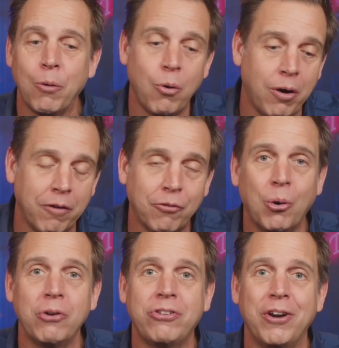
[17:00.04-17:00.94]
well, of
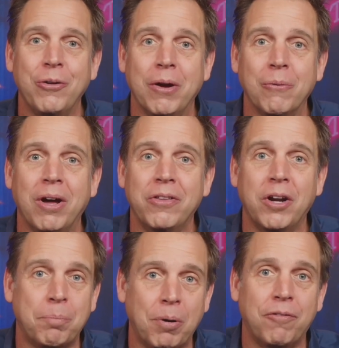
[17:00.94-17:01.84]
course they're doing well.
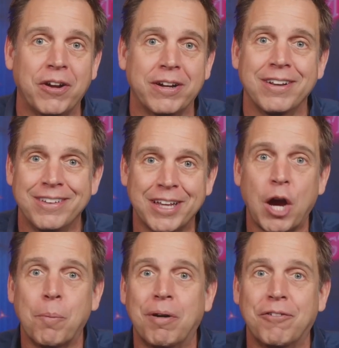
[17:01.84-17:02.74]
They're perfect. Look
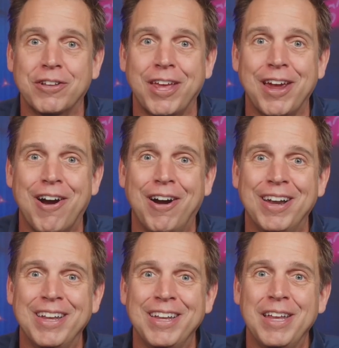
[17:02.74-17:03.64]
how perfect they are.
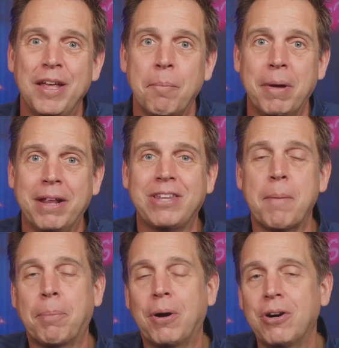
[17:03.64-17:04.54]
But it's
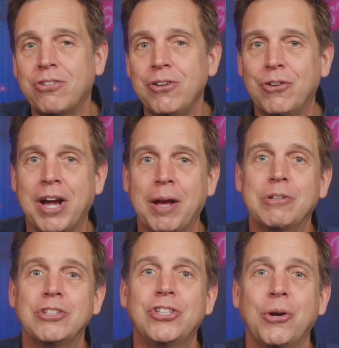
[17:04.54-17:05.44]
that person who comes
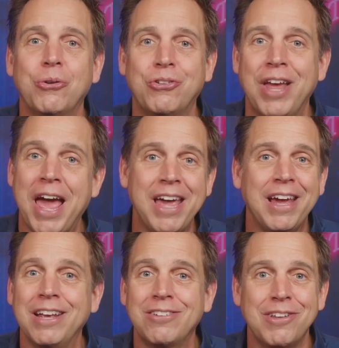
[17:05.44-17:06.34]
and shows, hey,
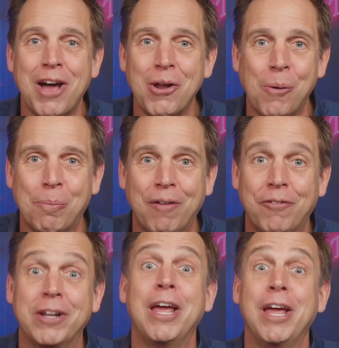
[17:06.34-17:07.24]
it's not all
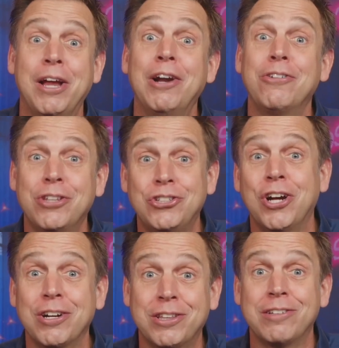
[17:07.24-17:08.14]
perfect. Here's the
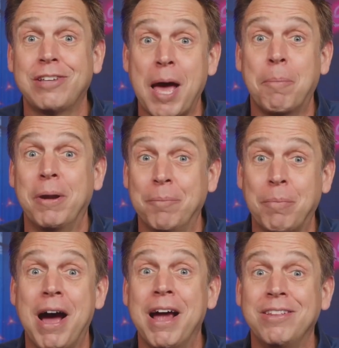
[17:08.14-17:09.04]
junk that's happening
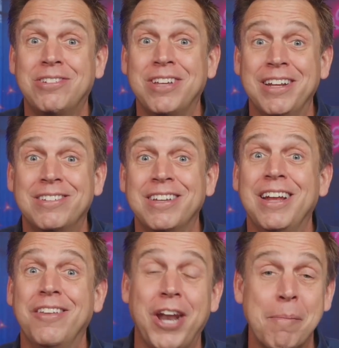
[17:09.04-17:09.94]
behind the scenes
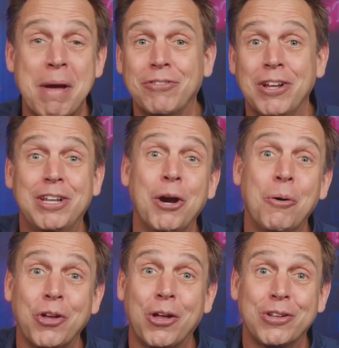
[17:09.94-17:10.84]
that I'm having to deal
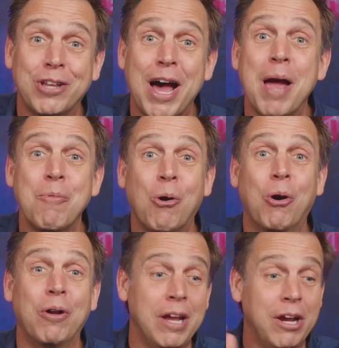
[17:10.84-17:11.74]
with all the time,
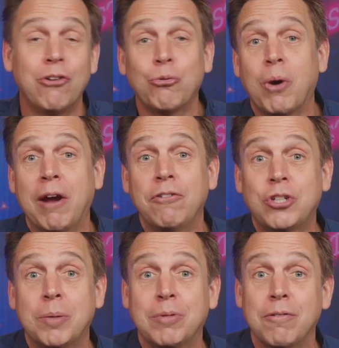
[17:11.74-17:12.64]
or here's where I
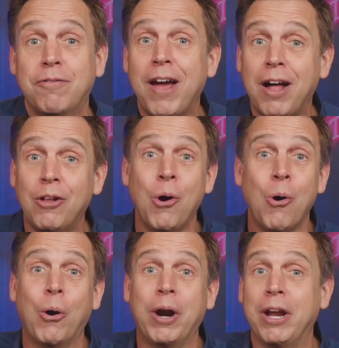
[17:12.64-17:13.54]
tripped and fell,
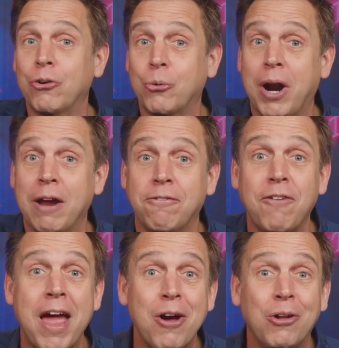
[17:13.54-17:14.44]
or here's where I
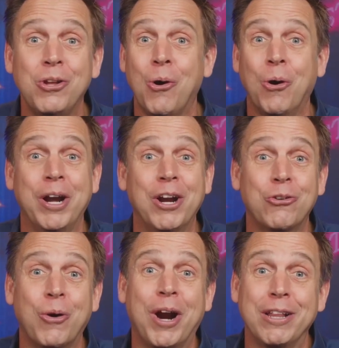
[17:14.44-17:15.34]
failed, or here's
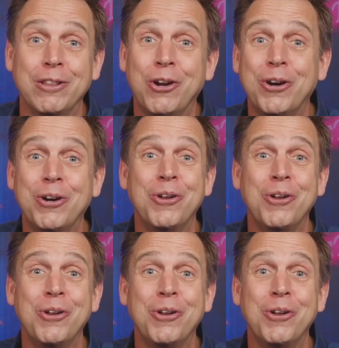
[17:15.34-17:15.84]
where I learned.